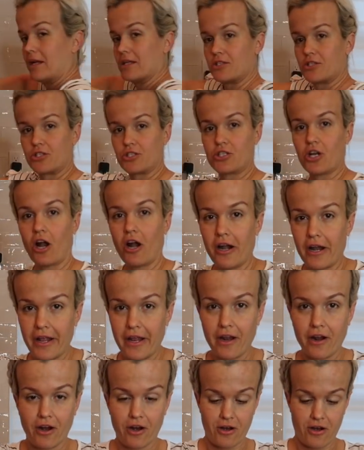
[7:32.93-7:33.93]
gonna start
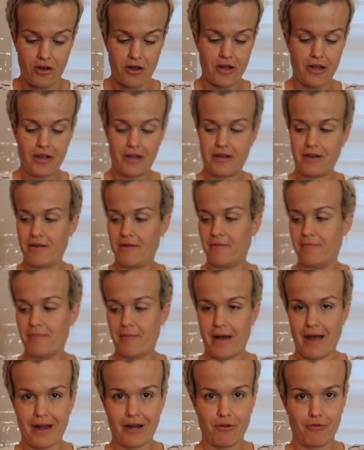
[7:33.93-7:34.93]
it on
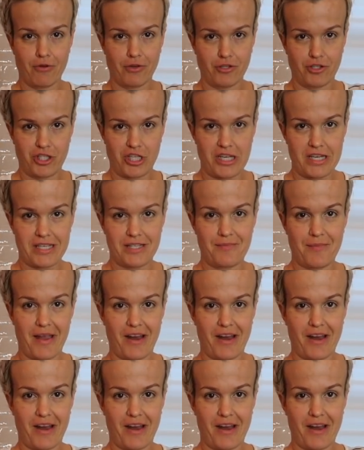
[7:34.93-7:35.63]
my grilled cheese